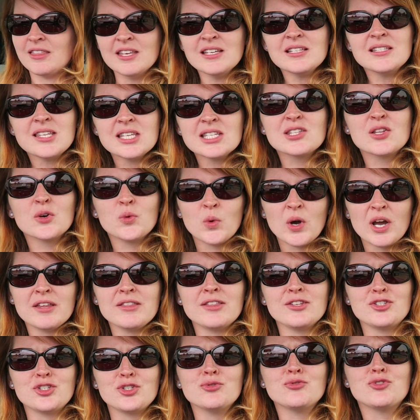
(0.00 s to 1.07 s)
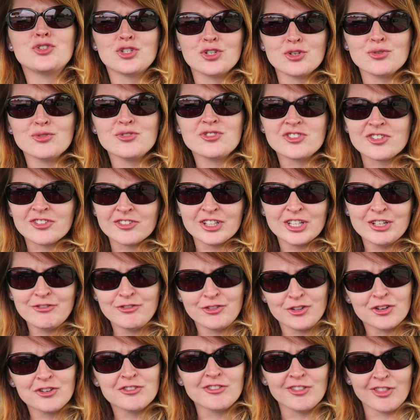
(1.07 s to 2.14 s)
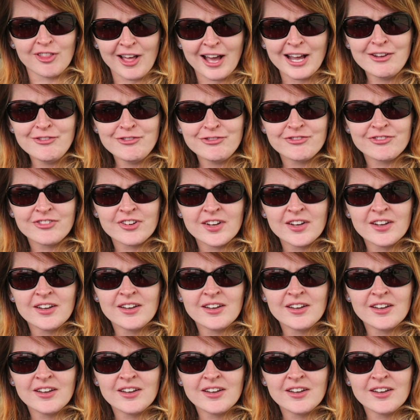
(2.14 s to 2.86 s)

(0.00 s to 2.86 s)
This is the way that you choose to live your life?